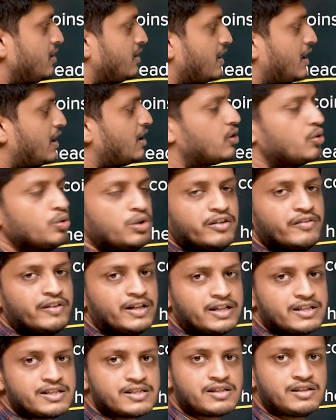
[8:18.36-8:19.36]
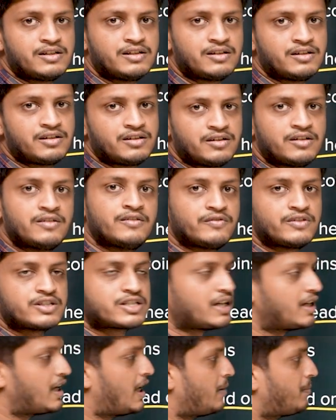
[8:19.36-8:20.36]
There are two events which
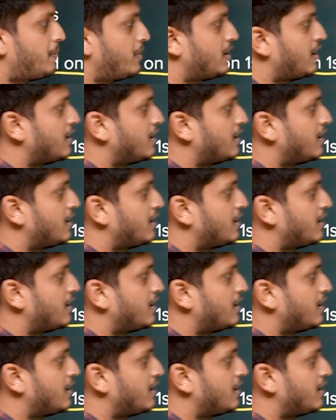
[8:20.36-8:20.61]
can happen,